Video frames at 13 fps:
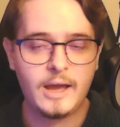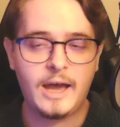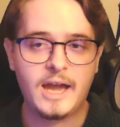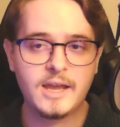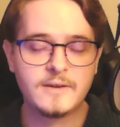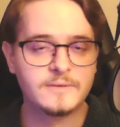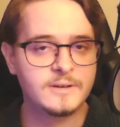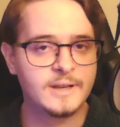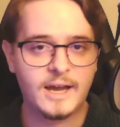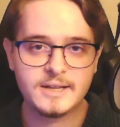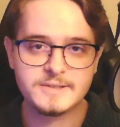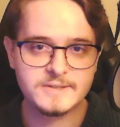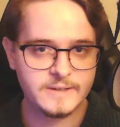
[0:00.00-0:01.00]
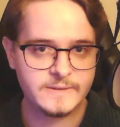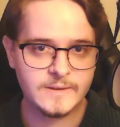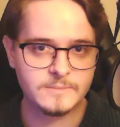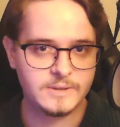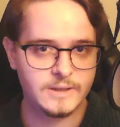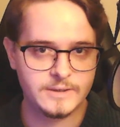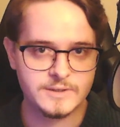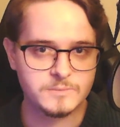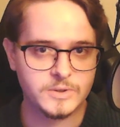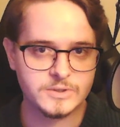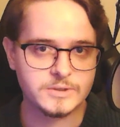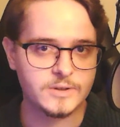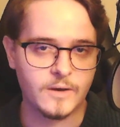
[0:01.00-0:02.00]
I have not seen them get as
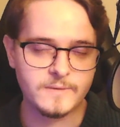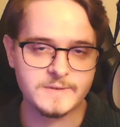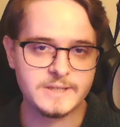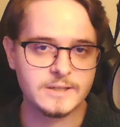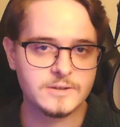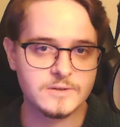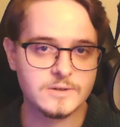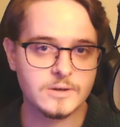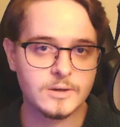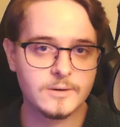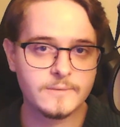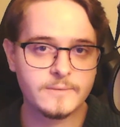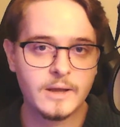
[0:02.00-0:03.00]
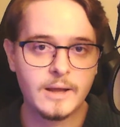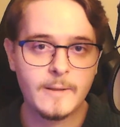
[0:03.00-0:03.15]
much love as they deserve,